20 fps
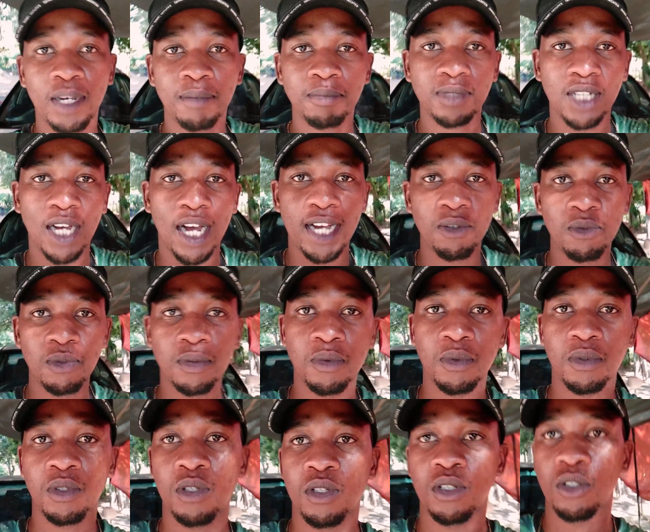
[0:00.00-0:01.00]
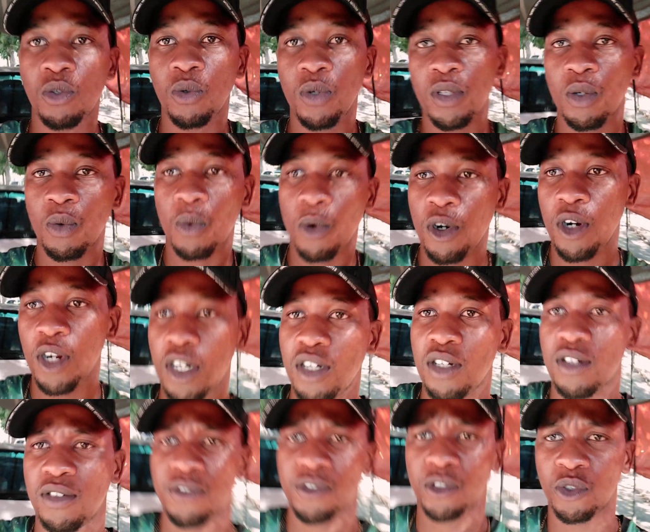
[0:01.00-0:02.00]
I'm done doing the
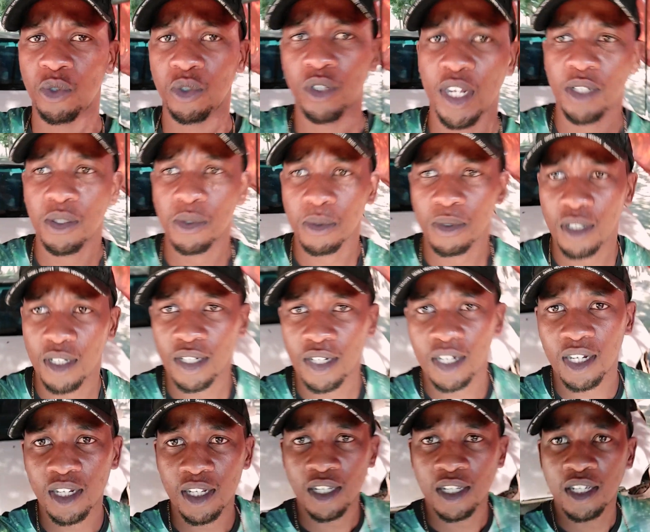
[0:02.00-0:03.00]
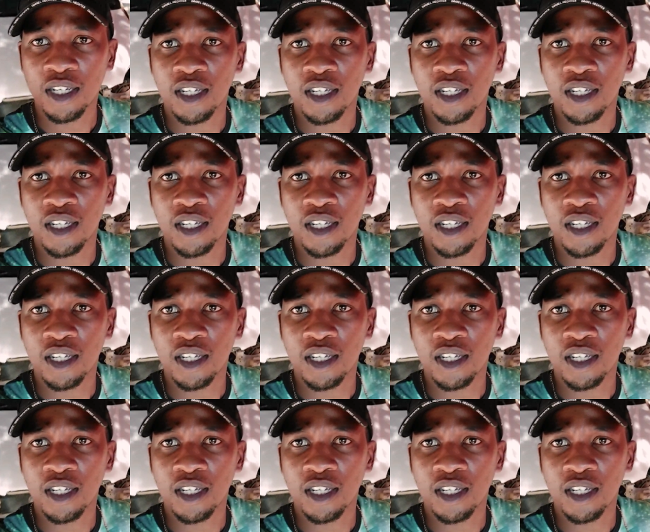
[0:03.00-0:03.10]
work for today's work.